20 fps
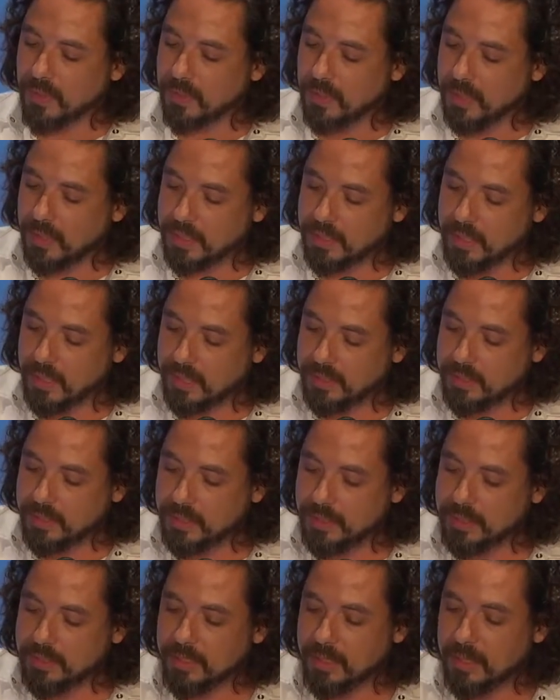I, I,
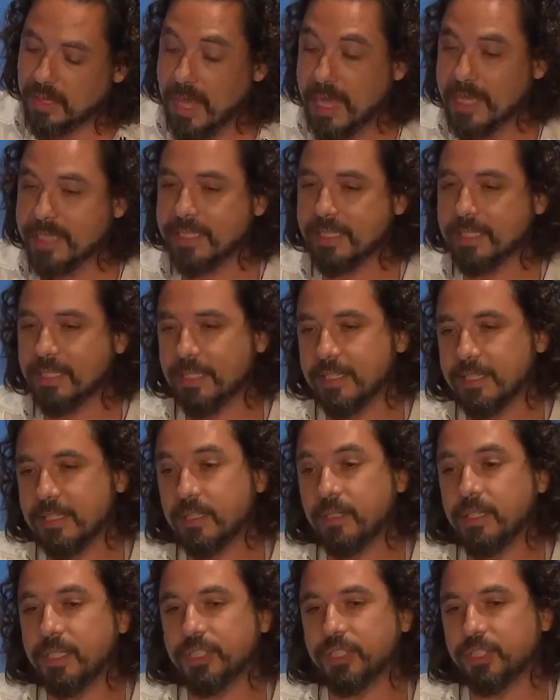did uh, accidents,
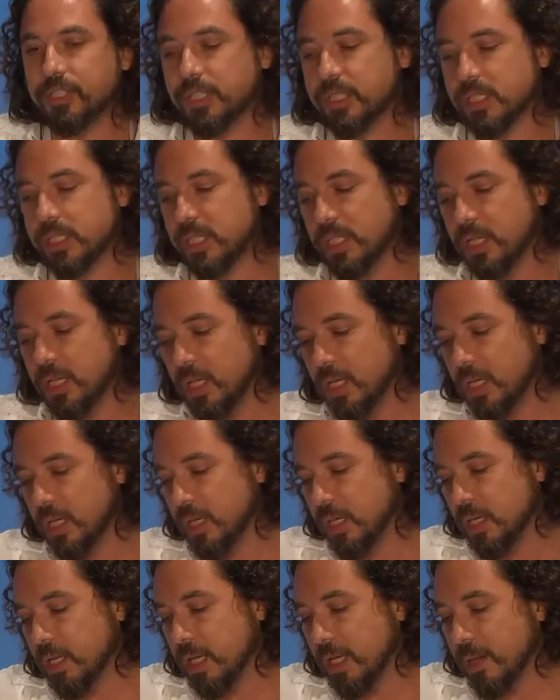collisions.
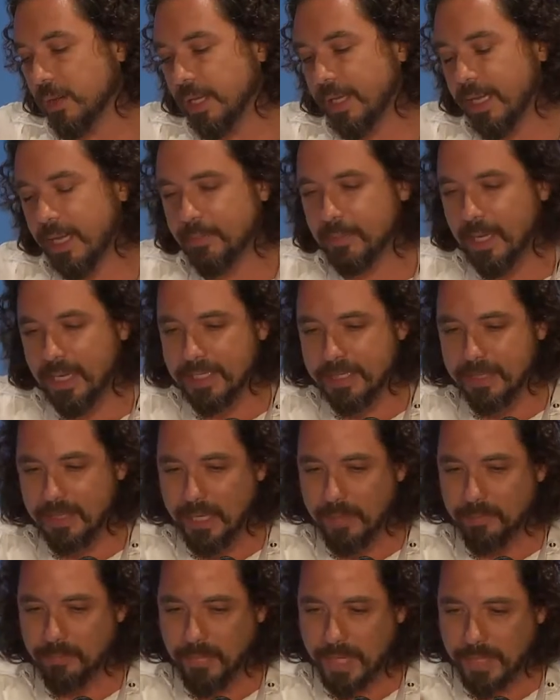Now, again, my,
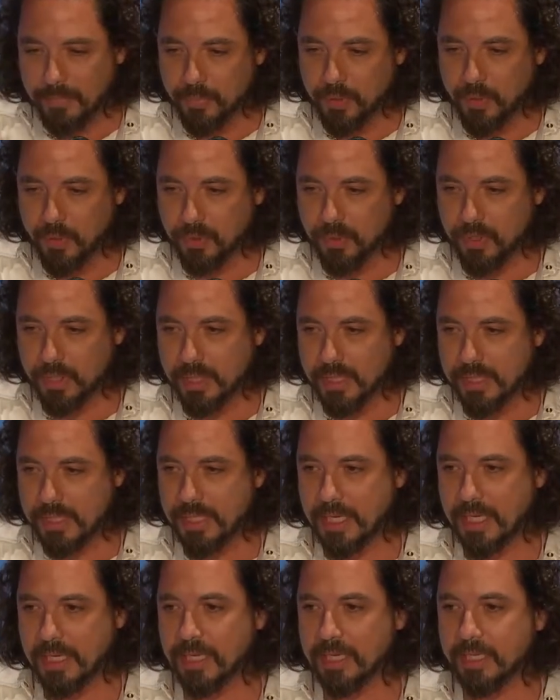my approach in
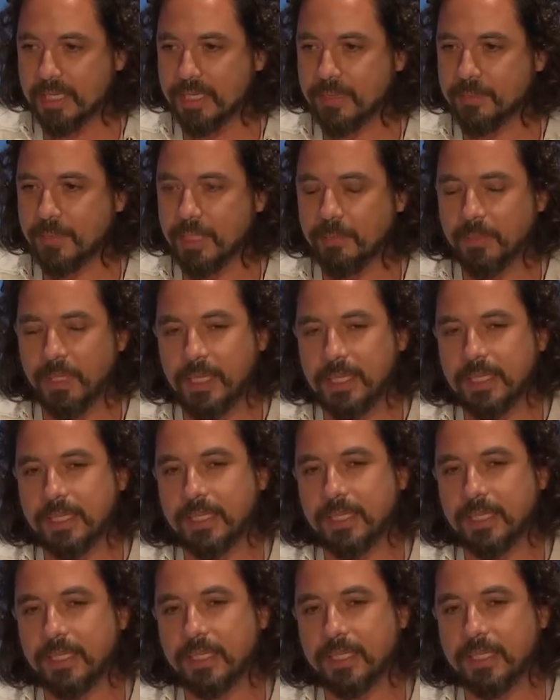aesthetic is
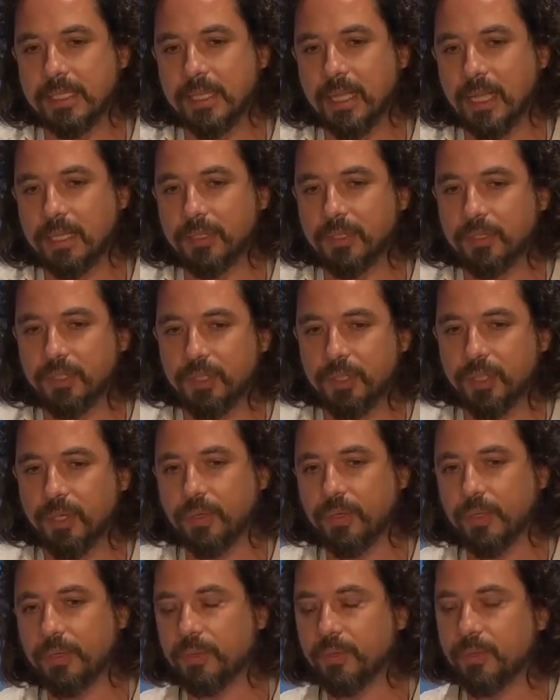minimalistic. It's not to
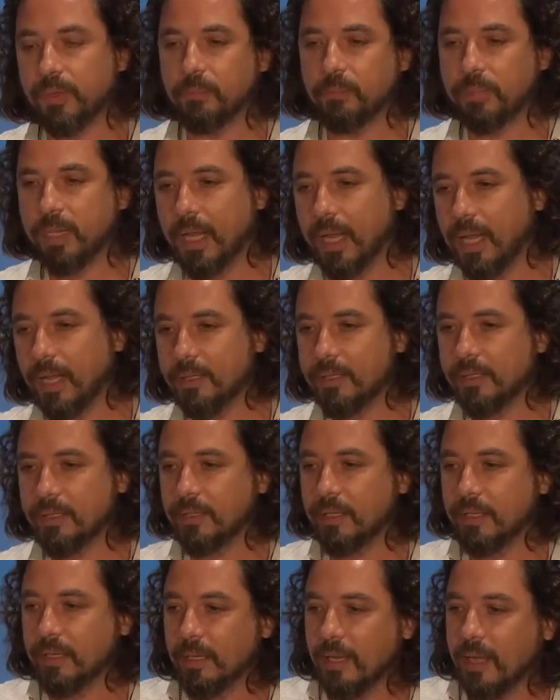show you the blood
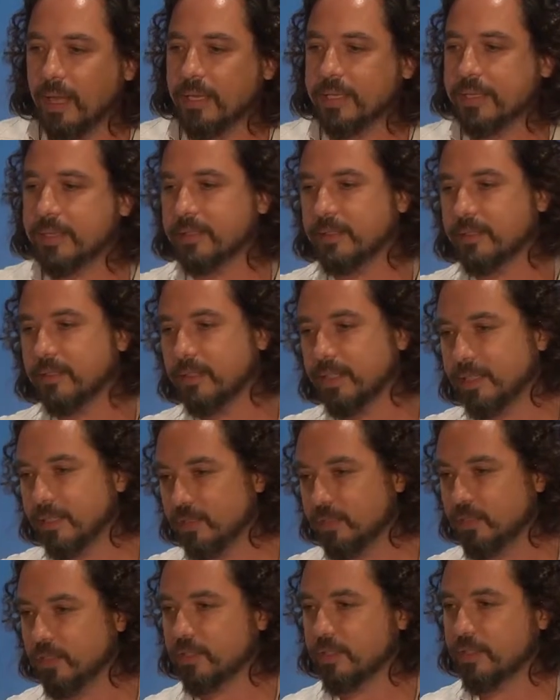and the glass and the
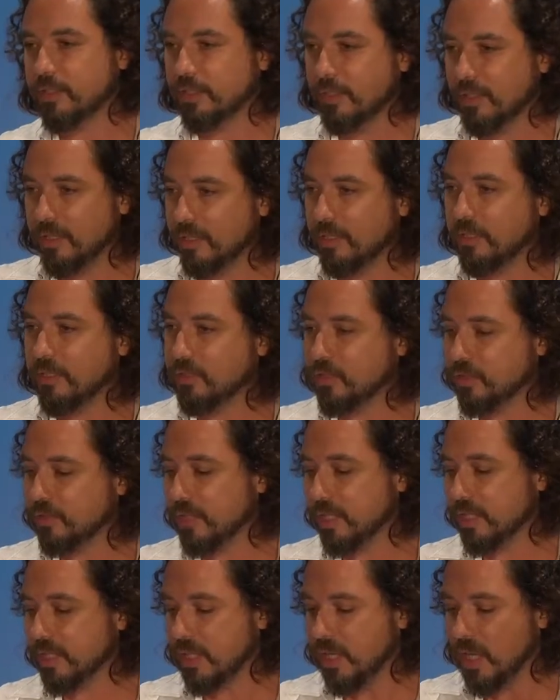injured, you know,
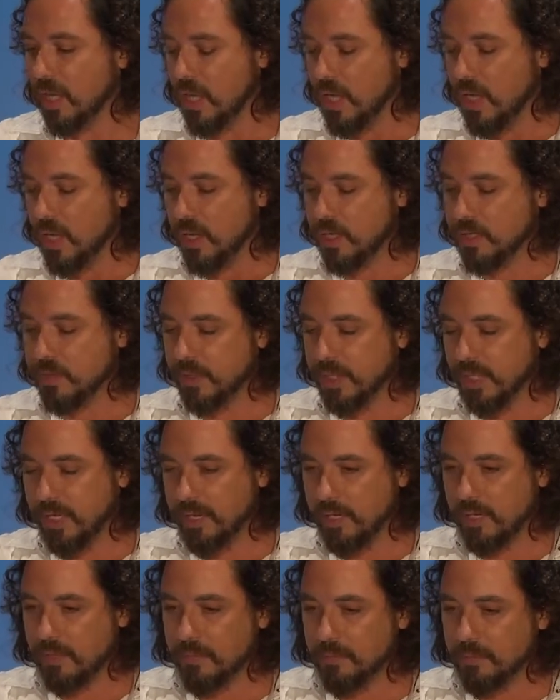injuries. It's
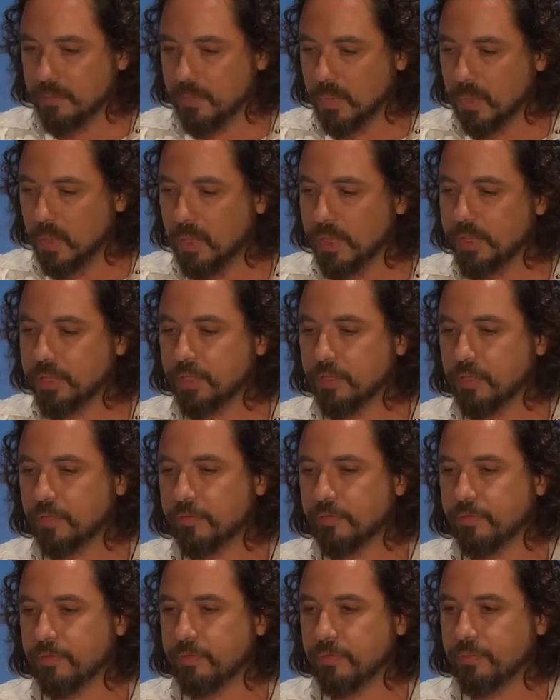really collision
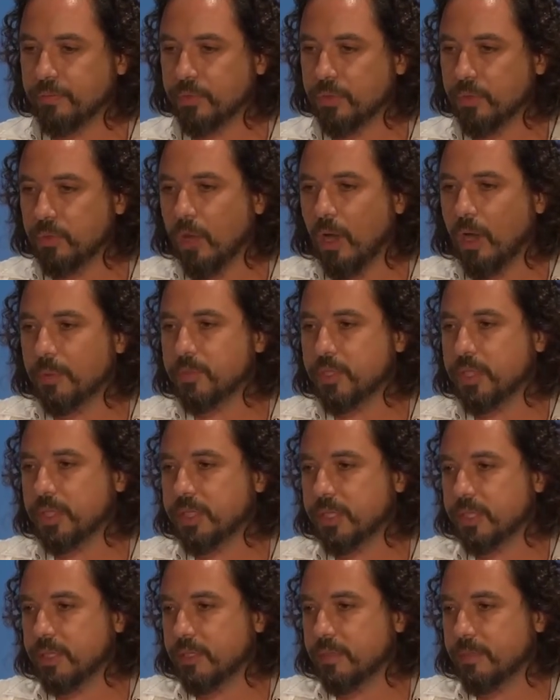of two
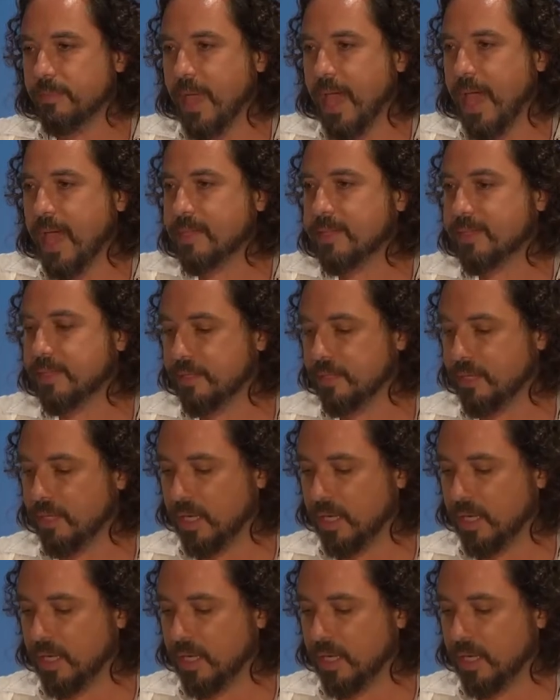objects, a mass.